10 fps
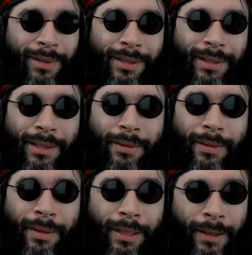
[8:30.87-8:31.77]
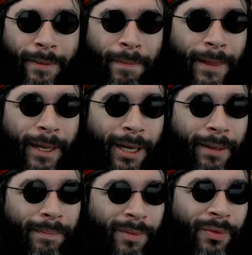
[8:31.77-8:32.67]
So yeah,
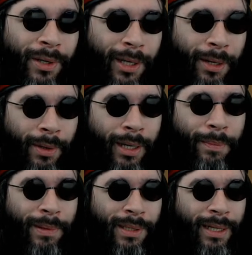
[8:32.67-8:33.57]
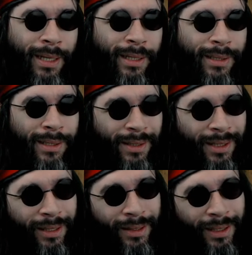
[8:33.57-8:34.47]
we'll find out what happens there. So
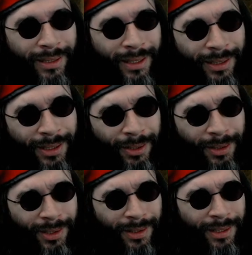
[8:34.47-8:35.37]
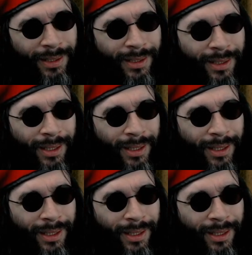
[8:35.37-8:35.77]
there's good sides.